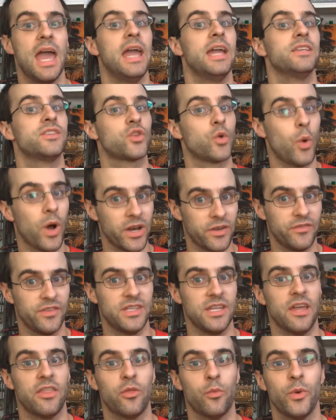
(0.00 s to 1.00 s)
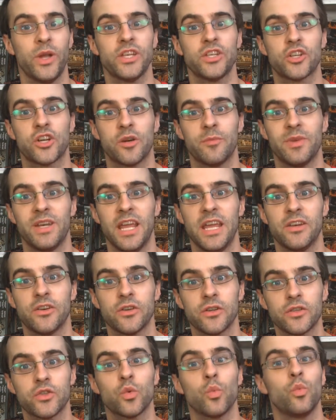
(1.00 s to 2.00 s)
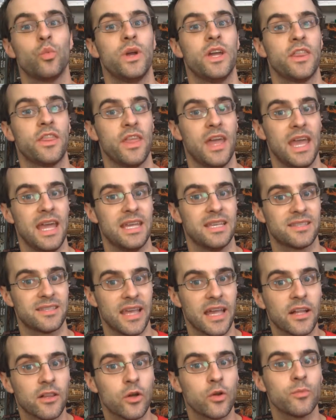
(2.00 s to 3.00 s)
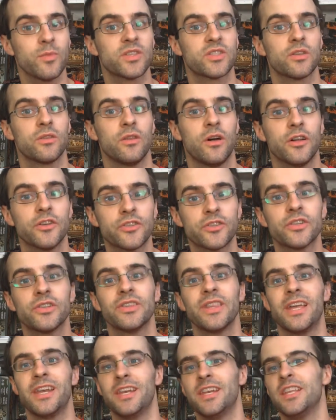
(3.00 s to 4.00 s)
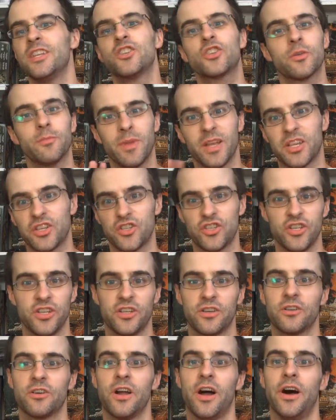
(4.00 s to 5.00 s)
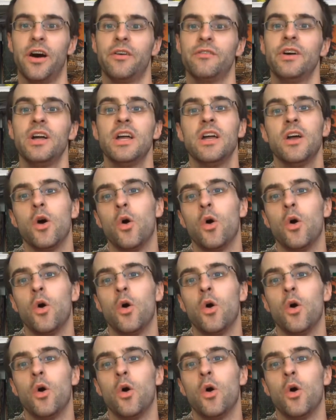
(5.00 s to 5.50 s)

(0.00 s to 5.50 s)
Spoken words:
a squad of Deathwing Terminators with a Cyclone Missile Launcher, and then an intermixture of